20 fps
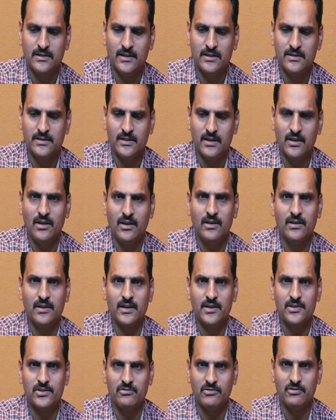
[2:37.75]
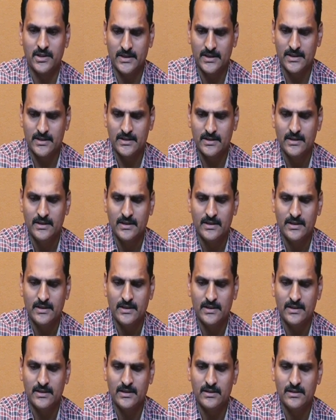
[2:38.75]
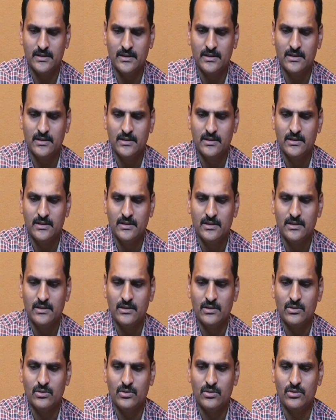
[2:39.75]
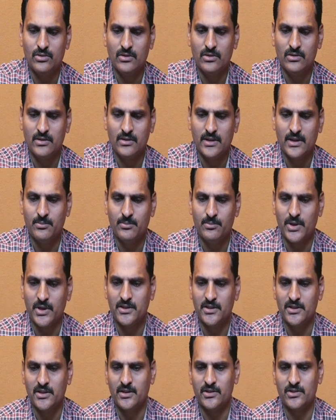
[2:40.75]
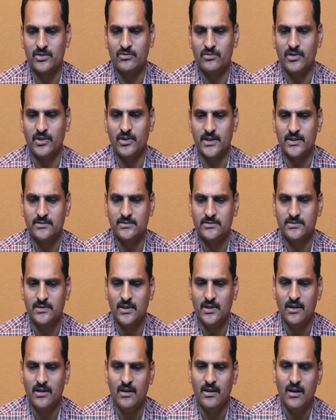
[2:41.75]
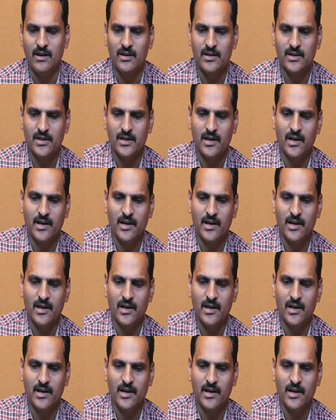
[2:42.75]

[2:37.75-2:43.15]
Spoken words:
is a hot reservoir and low temperature reservoir. Hot